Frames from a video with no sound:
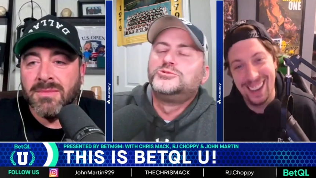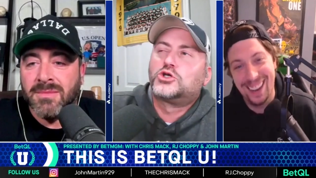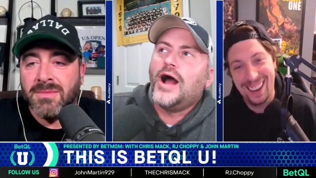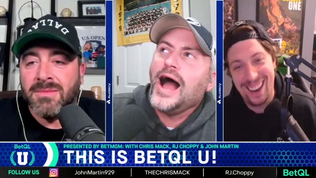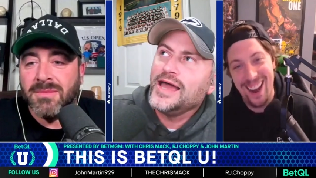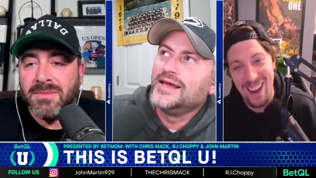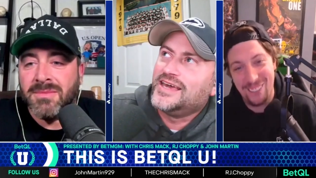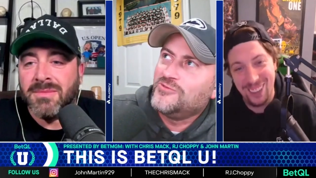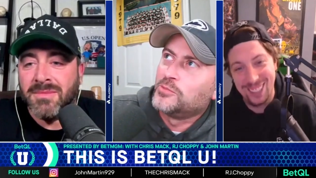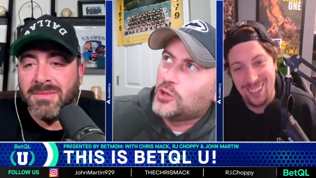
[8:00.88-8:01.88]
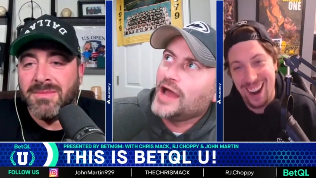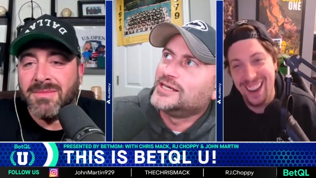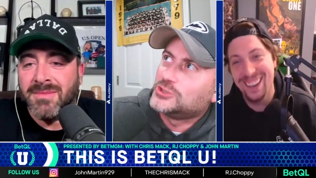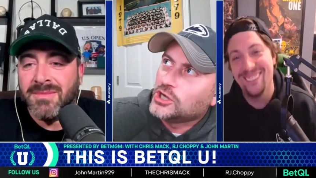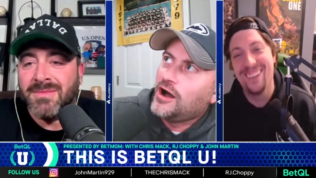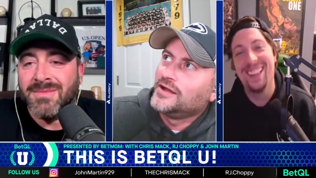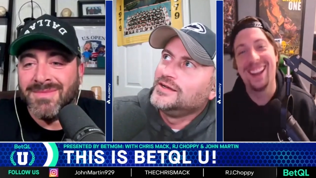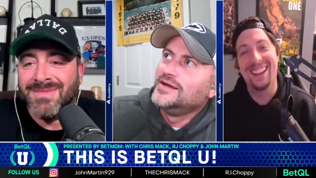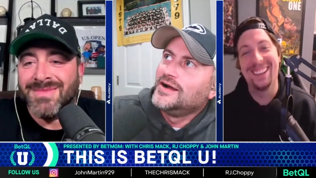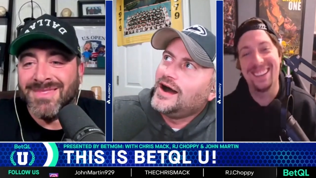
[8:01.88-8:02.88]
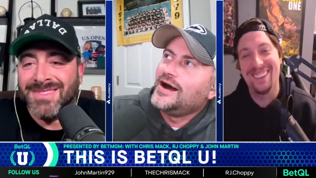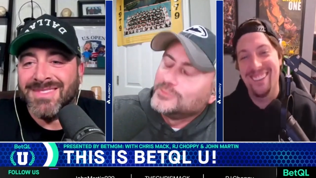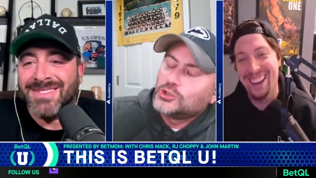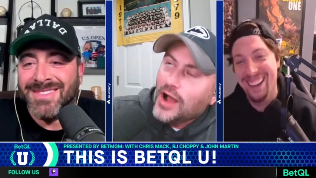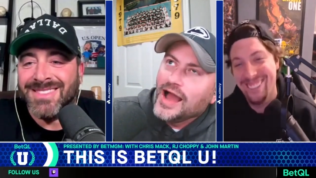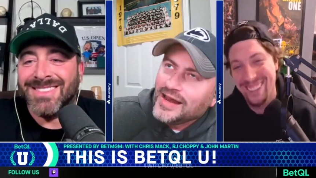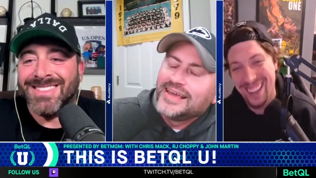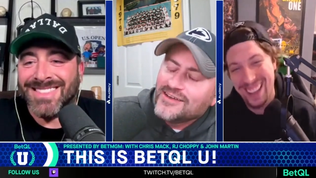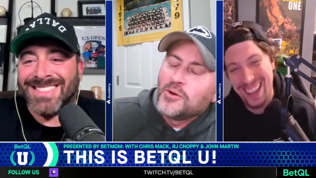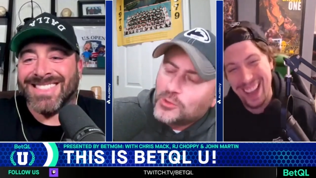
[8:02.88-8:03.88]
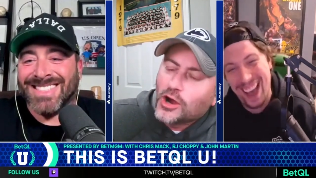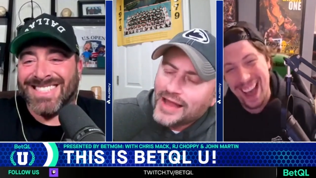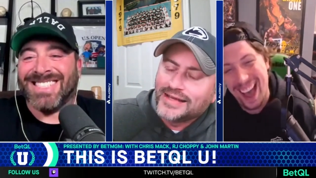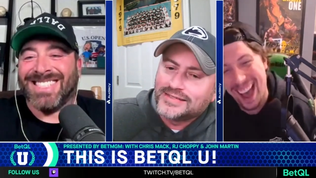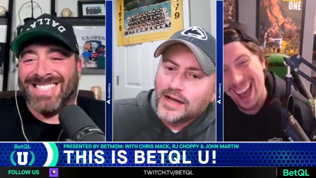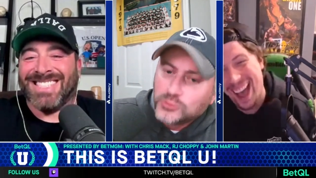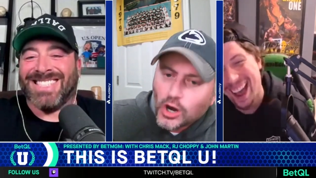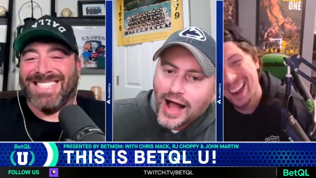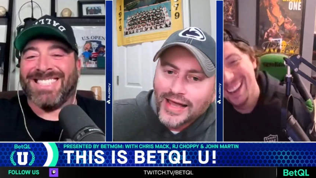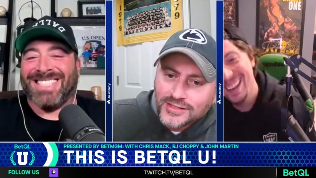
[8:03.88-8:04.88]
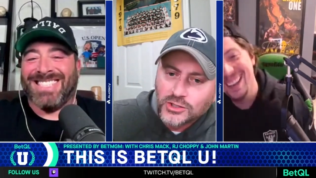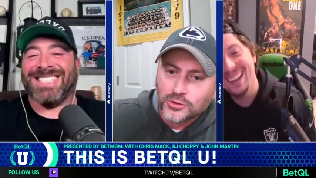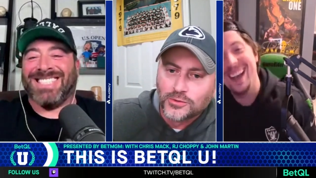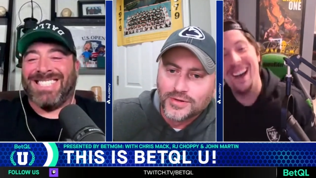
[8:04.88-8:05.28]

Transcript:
Speaker 1: I'm uh, trying uh, to give him credit, John. I'm trying to give him credit. I'm trying to.